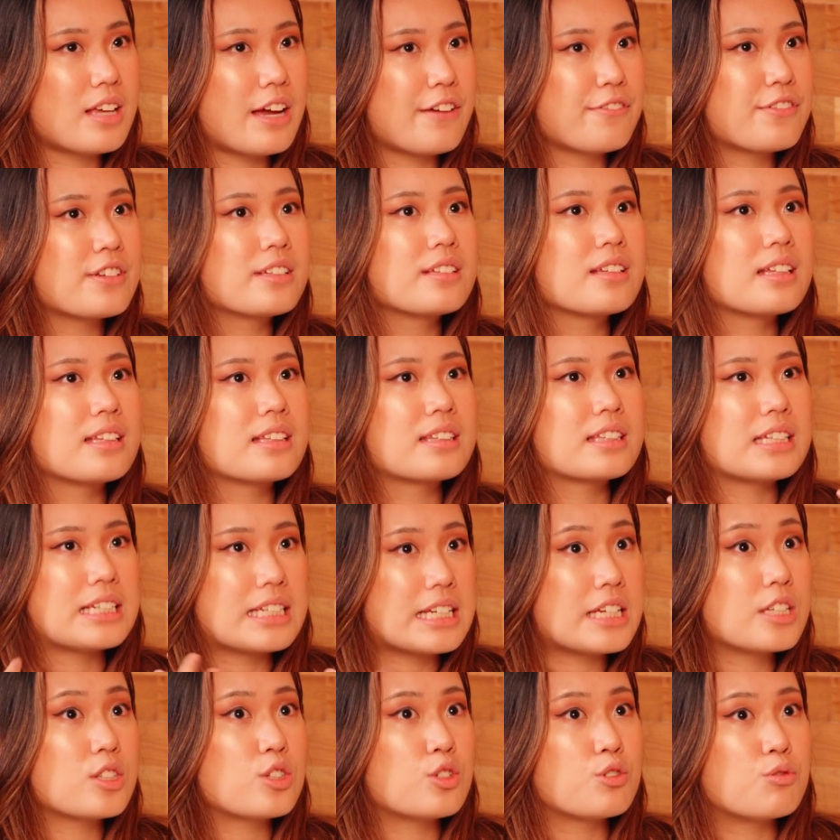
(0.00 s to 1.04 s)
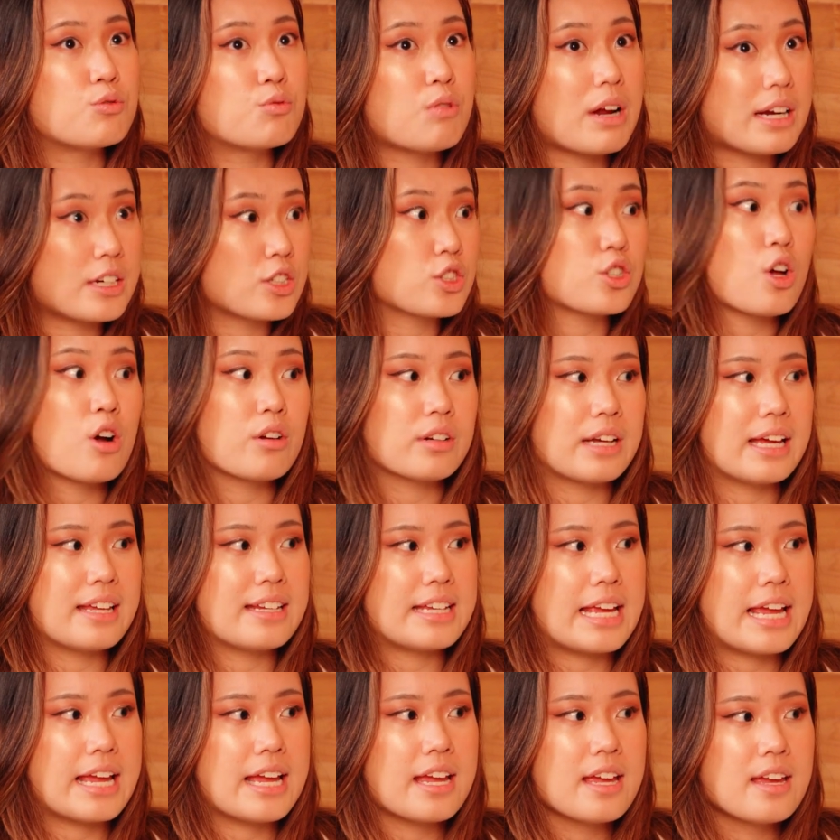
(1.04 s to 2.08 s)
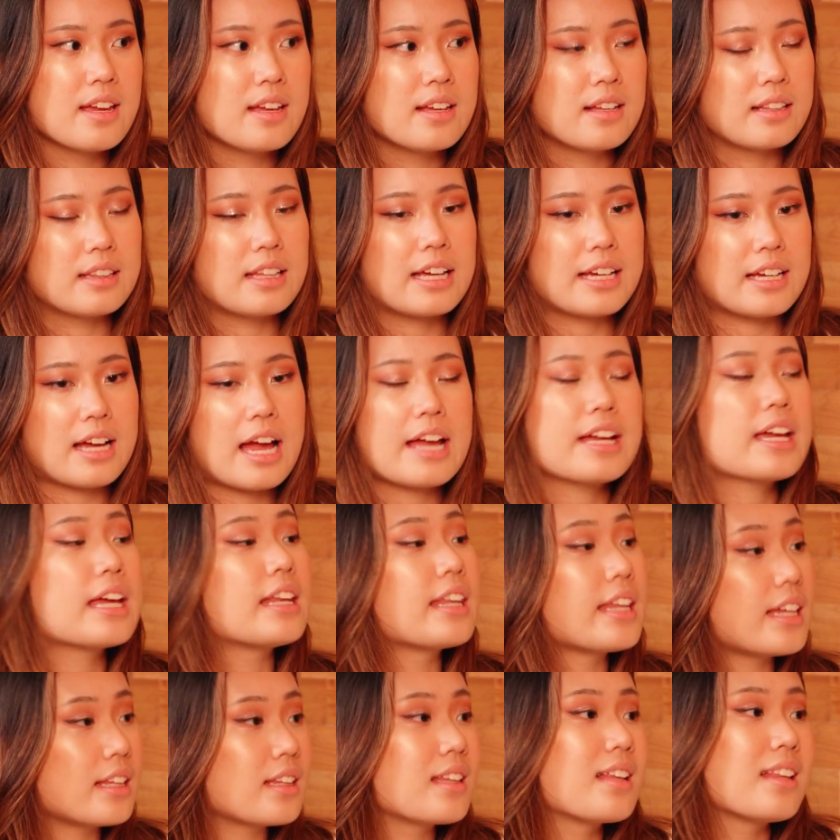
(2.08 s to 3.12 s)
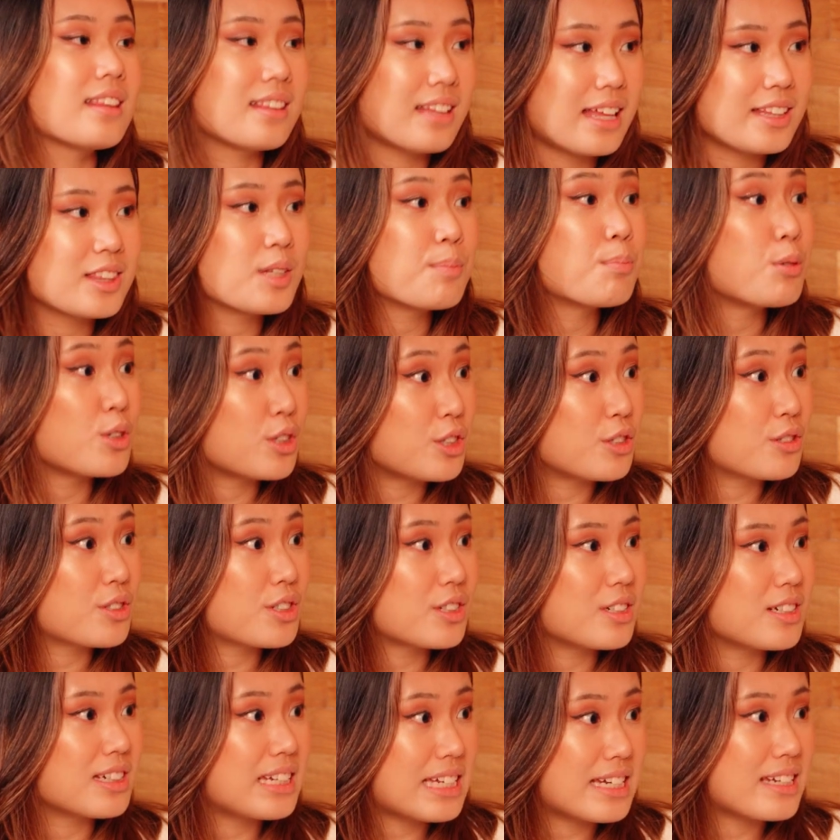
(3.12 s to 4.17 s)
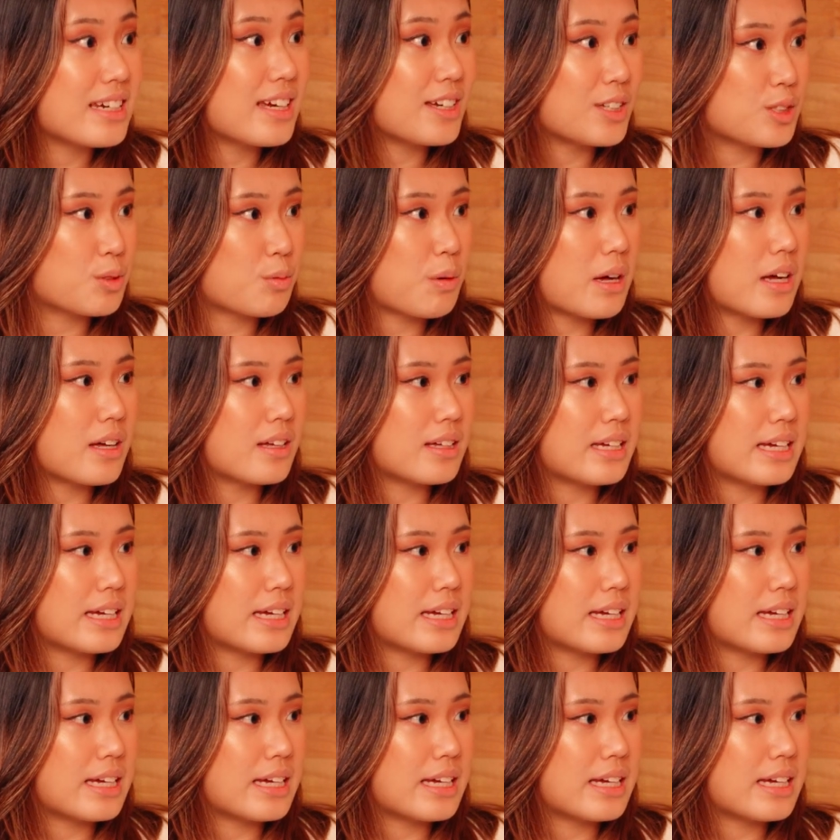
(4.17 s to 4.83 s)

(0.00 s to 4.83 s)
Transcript: feel the need to write a song that day, like I can let the producer lead as well,